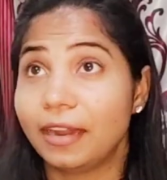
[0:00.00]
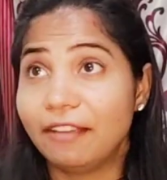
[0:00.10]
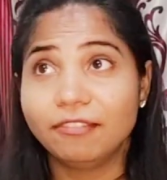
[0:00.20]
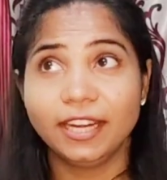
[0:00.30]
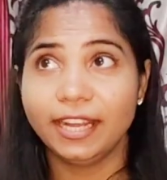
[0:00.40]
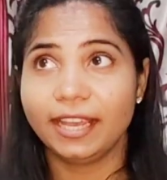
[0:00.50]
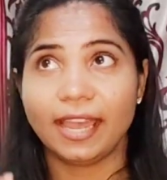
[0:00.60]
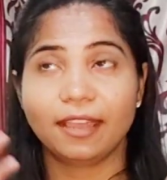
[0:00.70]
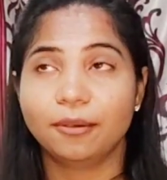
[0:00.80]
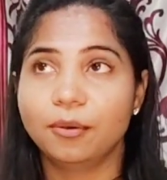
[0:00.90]
Every day
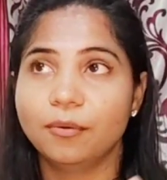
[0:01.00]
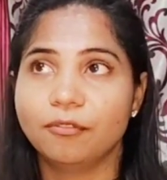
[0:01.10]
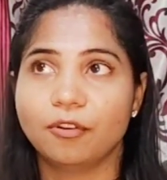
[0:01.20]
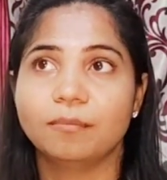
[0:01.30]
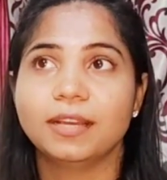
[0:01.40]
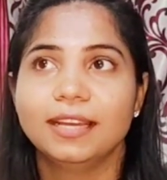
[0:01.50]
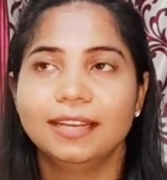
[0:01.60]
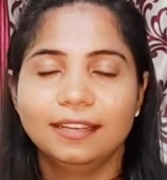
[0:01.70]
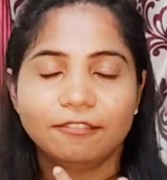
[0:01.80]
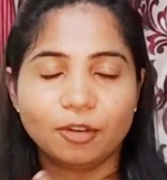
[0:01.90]
I go from
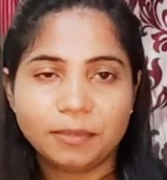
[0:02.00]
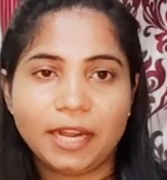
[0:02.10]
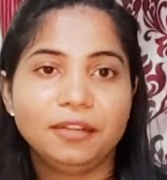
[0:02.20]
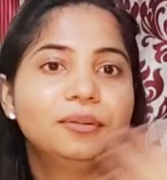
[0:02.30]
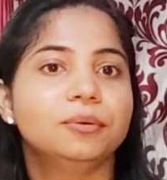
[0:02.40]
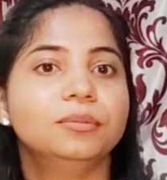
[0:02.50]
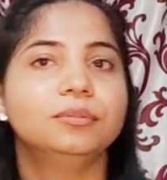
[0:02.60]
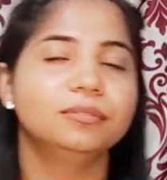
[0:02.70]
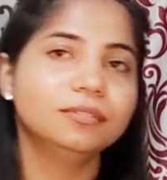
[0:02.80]
10 to